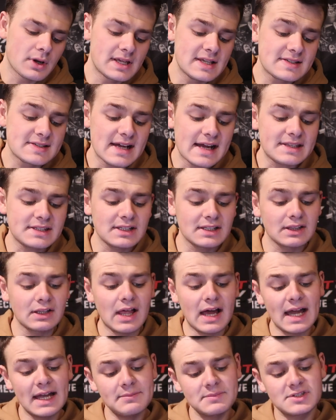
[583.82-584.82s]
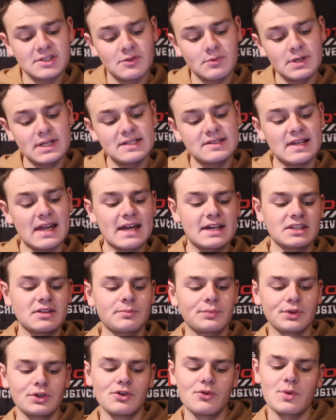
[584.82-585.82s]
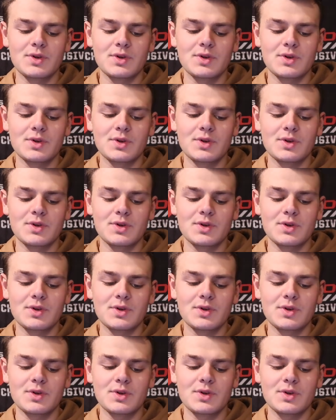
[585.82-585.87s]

but he's got the lime squeeze and the blue,